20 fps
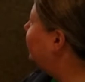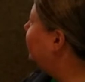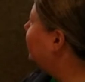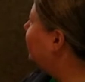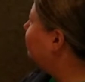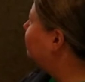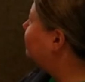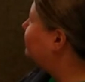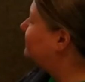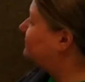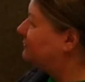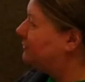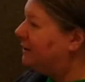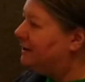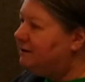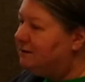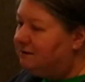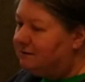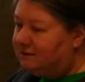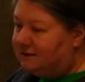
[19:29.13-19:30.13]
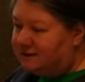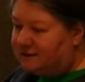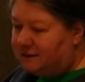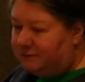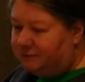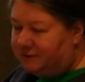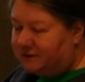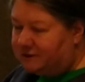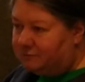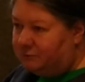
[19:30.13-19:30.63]
I was trying to look this up
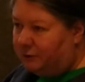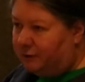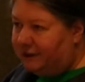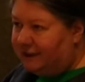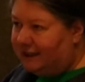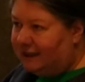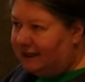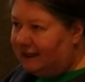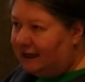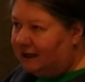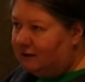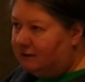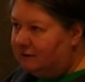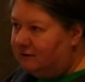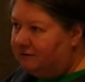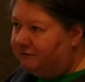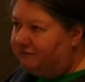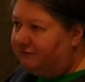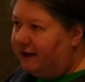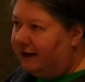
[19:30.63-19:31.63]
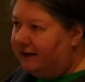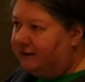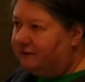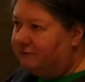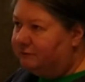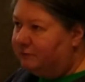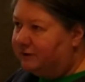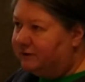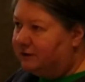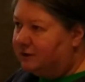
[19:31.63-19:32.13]
this morning and I couldn't find
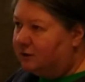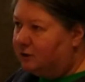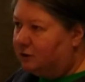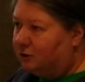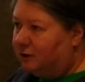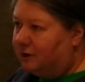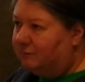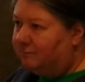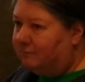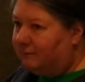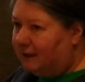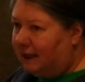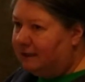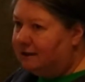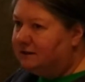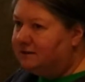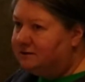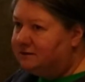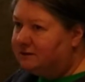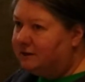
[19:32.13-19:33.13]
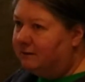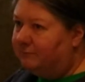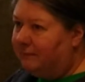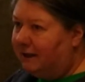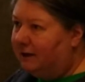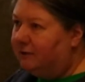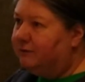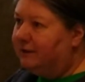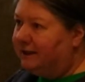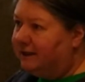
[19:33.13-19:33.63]
what the current mileage
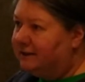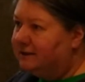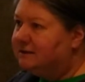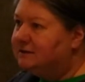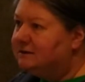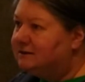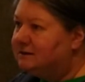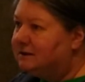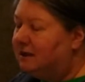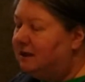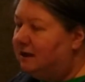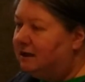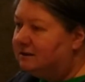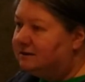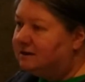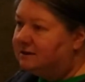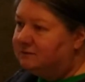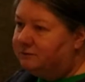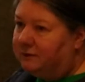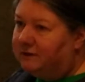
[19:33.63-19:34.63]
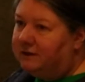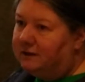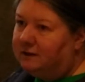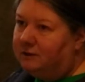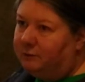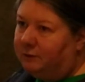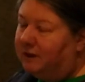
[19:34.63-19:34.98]
amount is, so that's one thing you will